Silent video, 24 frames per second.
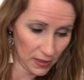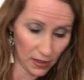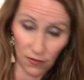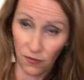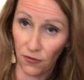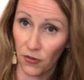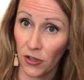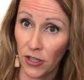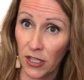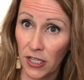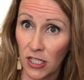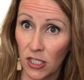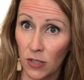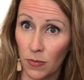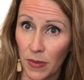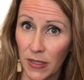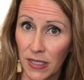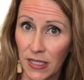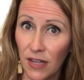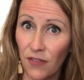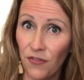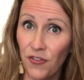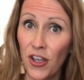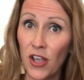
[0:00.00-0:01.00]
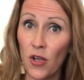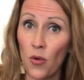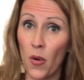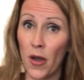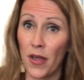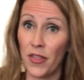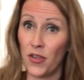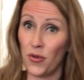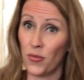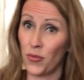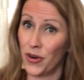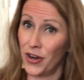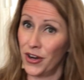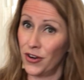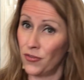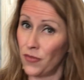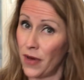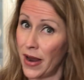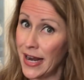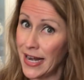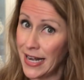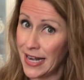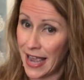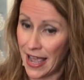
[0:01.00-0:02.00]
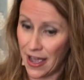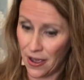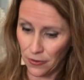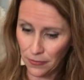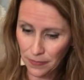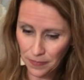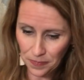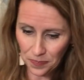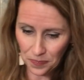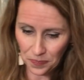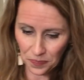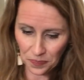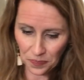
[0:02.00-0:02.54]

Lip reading: For the specific one that we're in right now,